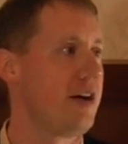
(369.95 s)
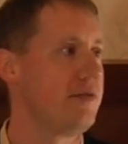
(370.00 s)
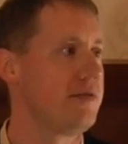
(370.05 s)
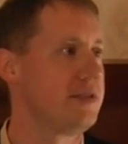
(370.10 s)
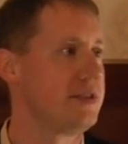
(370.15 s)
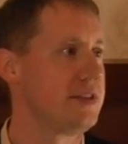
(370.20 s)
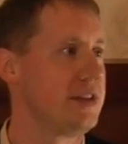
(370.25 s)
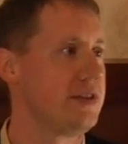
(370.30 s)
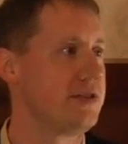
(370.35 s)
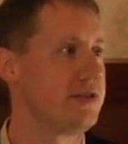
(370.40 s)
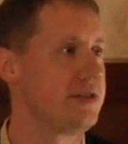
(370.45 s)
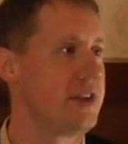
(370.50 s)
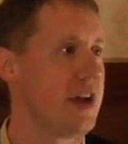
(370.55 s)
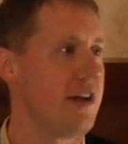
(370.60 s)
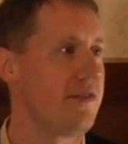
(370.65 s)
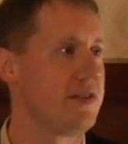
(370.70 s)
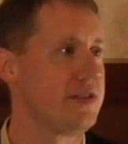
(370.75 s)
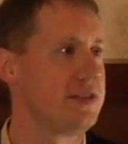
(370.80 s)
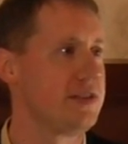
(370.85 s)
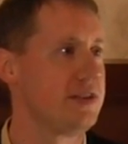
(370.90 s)
All of the senior
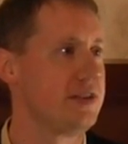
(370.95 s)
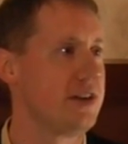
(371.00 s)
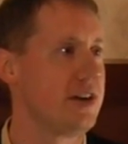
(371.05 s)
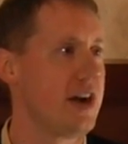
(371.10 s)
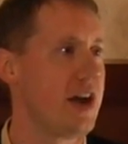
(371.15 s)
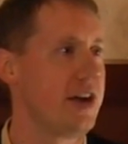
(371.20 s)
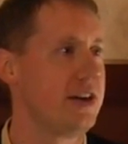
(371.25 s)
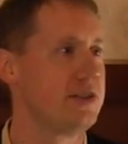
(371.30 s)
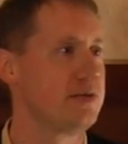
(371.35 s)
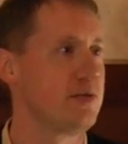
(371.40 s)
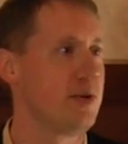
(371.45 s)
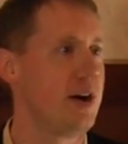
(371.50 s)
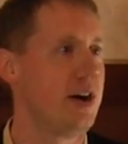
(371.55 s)
staff is here tonight as